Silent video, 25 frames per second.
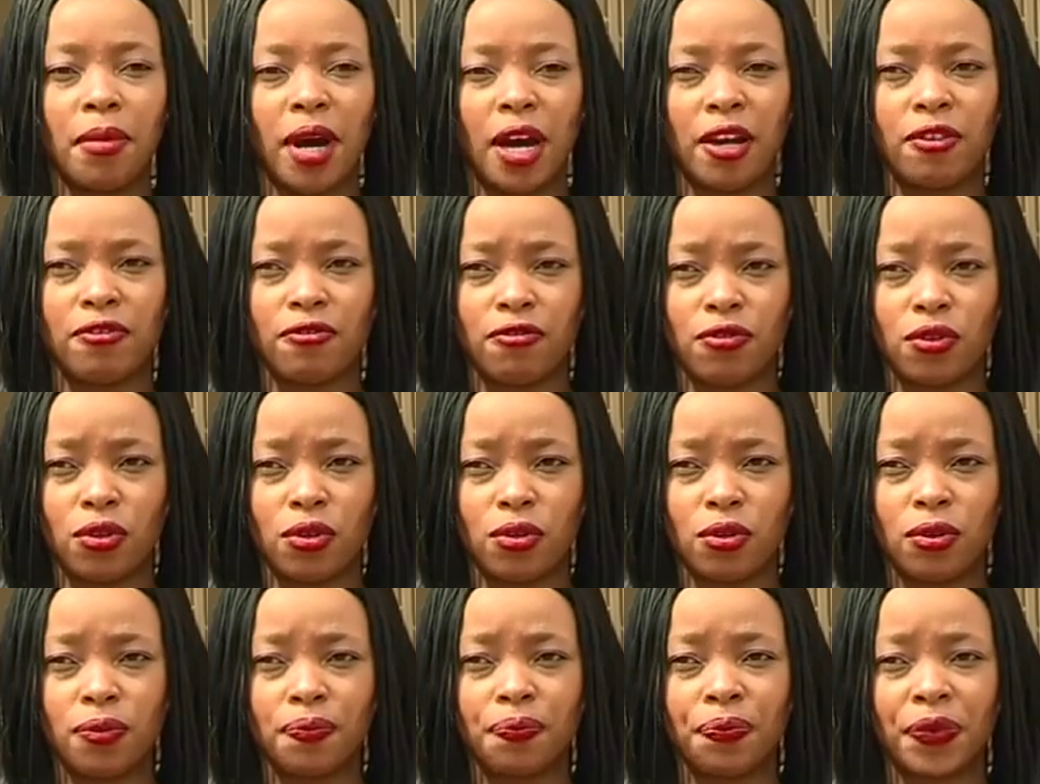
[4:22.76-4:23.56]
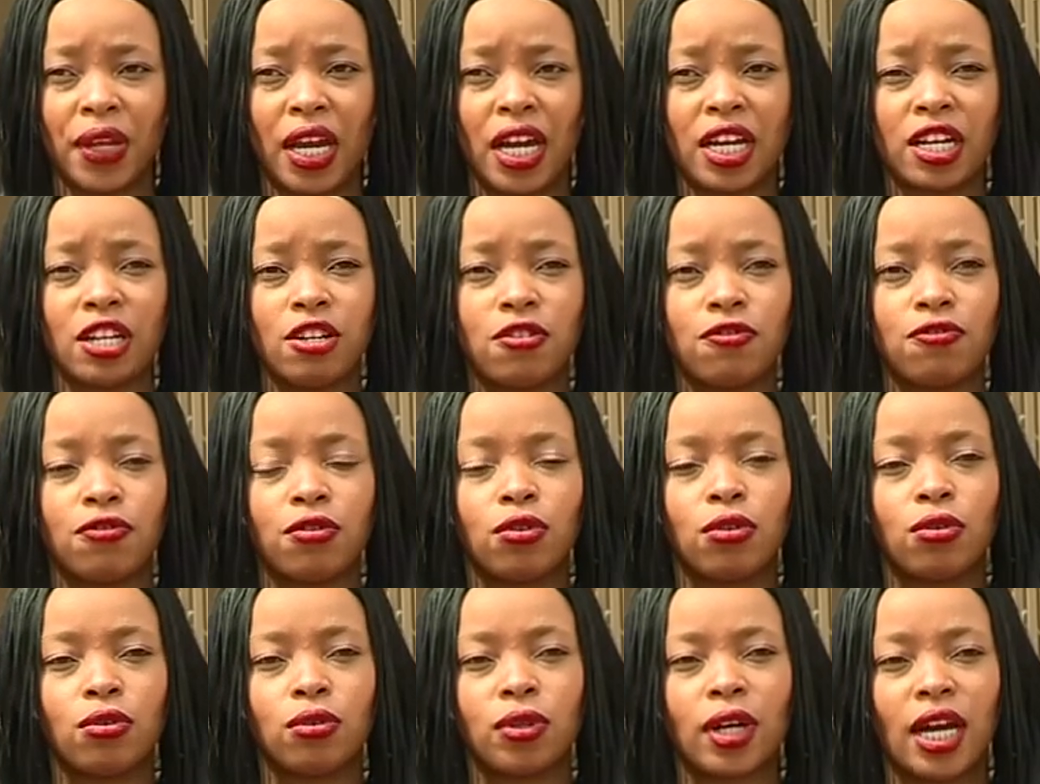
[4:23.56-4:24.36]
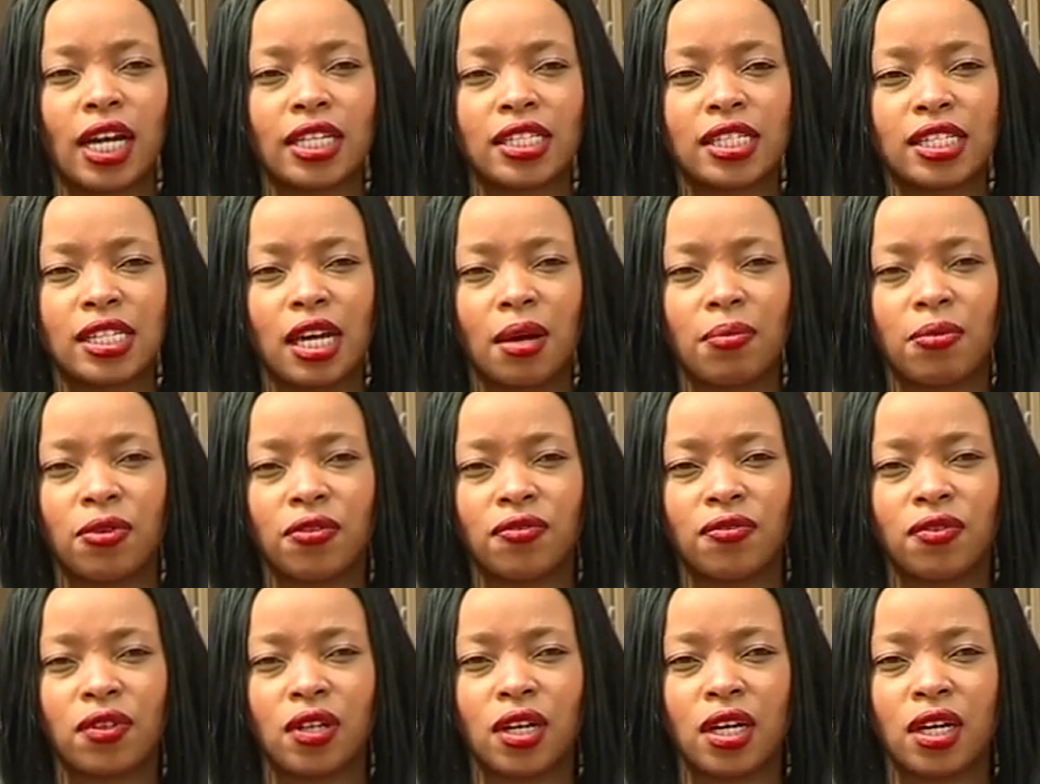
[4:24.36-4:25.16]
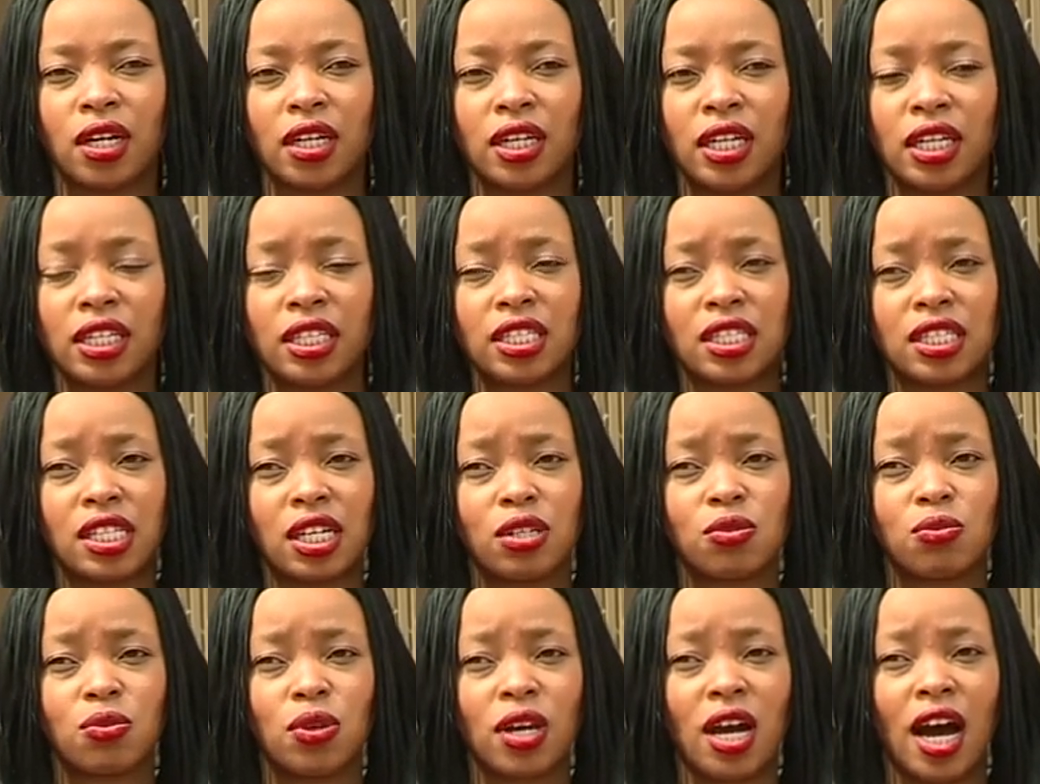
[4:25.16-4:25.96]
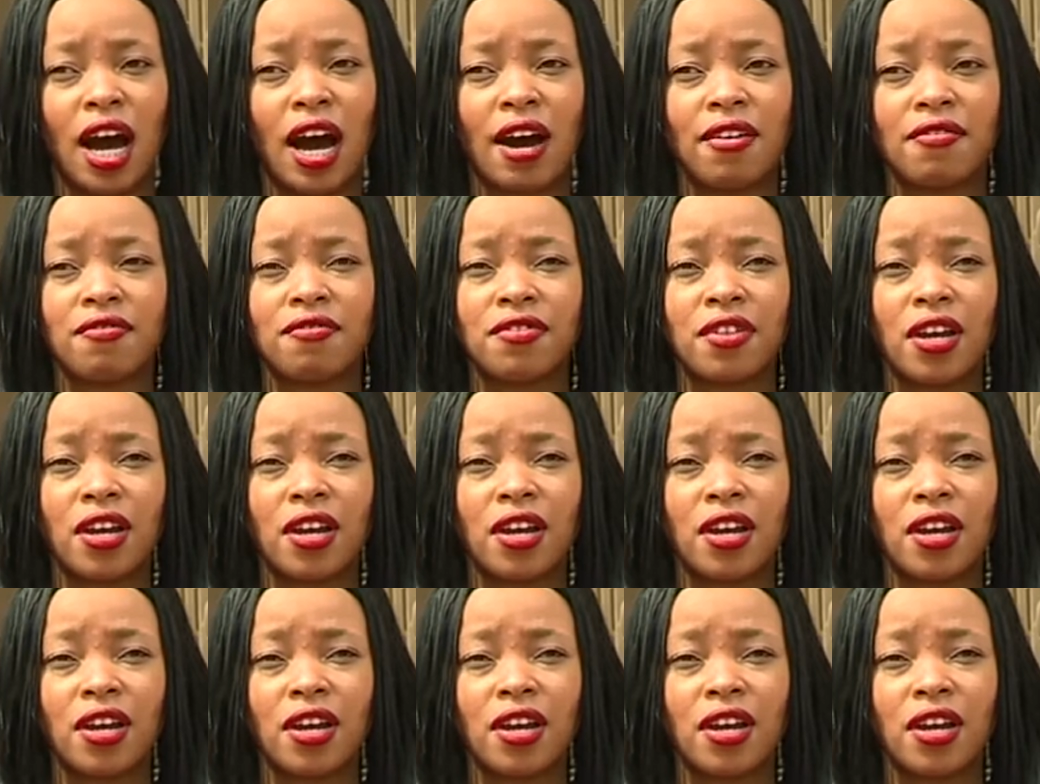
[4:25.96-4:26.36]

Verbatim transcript: my view. And if you look at some of the ladies that we have,